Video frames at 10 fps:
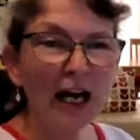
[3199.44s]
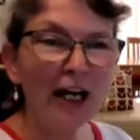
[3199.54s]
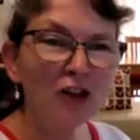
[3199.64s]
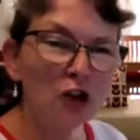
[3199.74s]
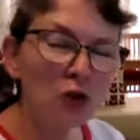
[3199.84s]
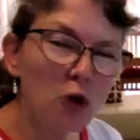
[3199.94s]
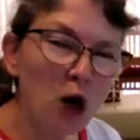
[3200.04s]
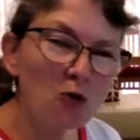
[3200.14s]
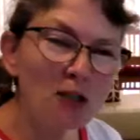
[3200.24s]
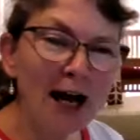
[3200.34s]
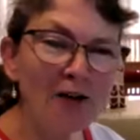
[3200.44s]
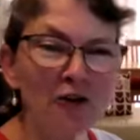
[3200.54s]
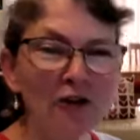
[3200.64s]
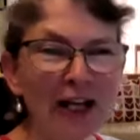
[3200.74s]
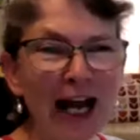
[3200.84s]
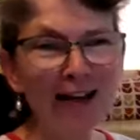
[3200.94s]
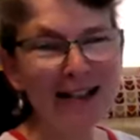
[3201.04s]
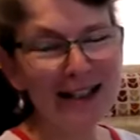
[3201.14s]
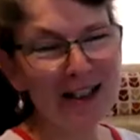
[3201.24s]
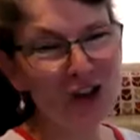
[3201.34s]
and you wrote out the
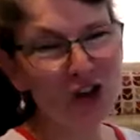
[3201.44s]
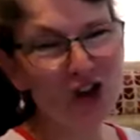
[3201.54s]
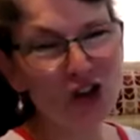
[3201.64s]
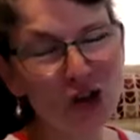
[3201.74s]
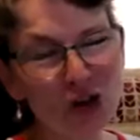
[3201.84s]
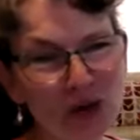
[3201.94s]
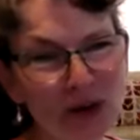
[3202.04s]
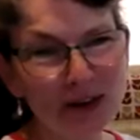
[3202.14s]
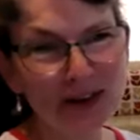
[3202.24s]
reality in your school